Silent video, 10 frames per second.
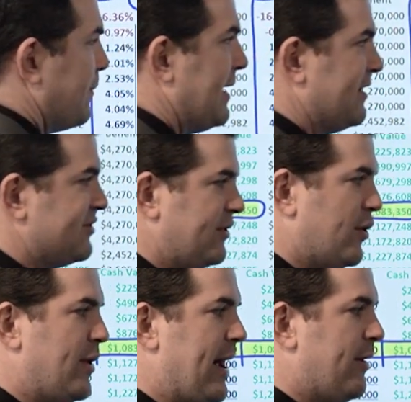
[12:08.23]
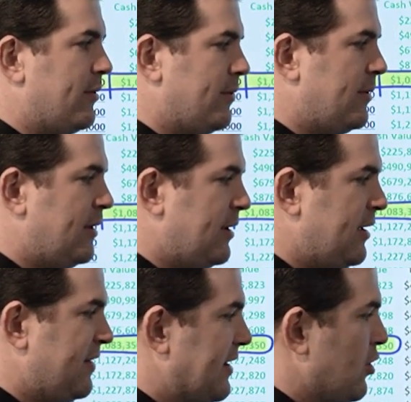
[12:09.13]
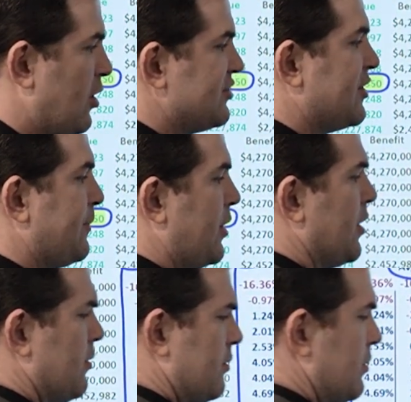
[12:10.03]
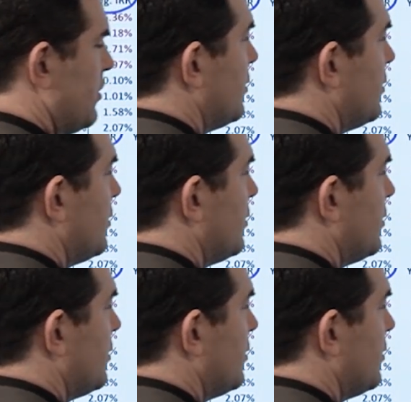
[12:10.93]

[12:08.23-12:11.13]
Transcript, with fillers: policy loan out. The cost to borrow,